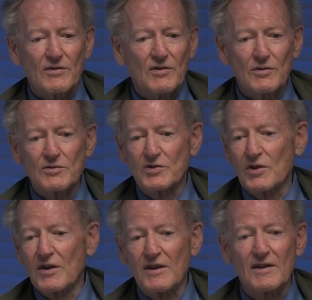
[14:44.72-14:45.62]
used
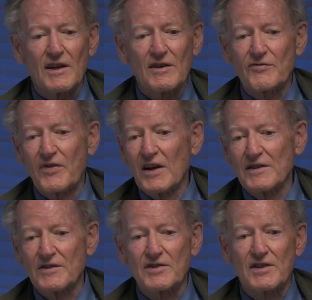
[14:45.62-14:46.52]
all their
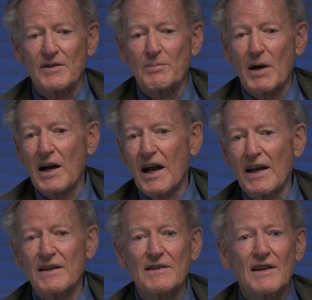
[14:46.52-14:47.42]
funds to
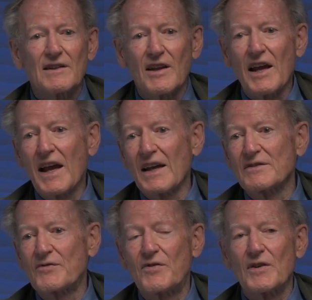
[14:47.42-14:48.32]
buy
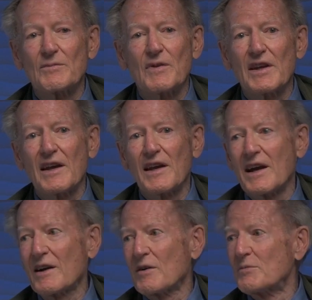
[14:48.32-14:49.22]
land from the
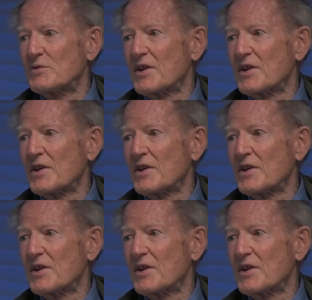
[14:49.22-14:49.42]
Arabs.